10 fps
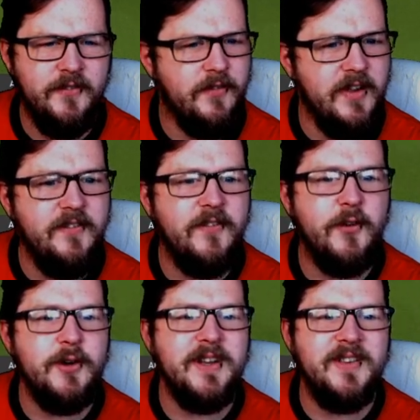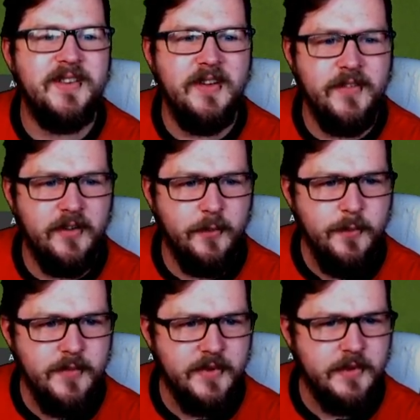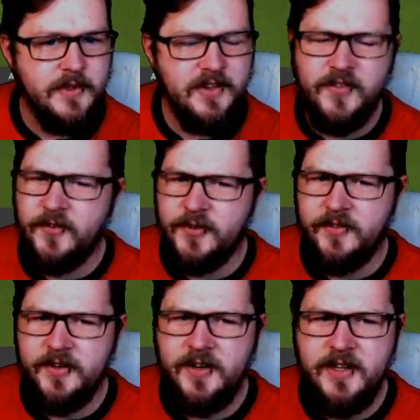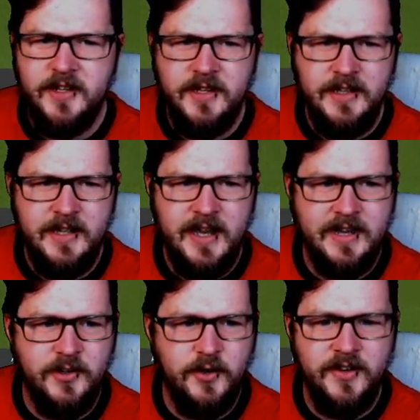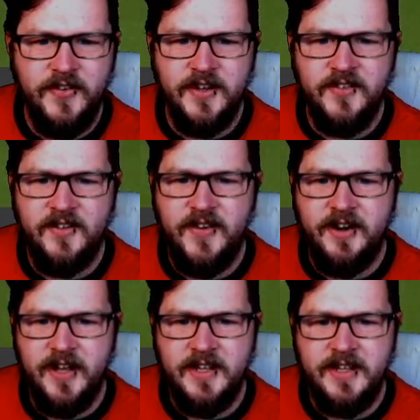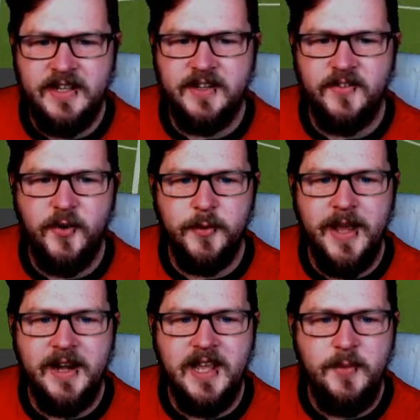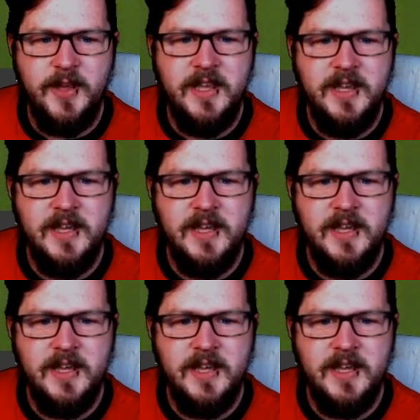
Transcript: 5 foot seven of them. He's 5 foot seven, isn't he? Douglas finds Valverde, gets a forward to Adeyemi.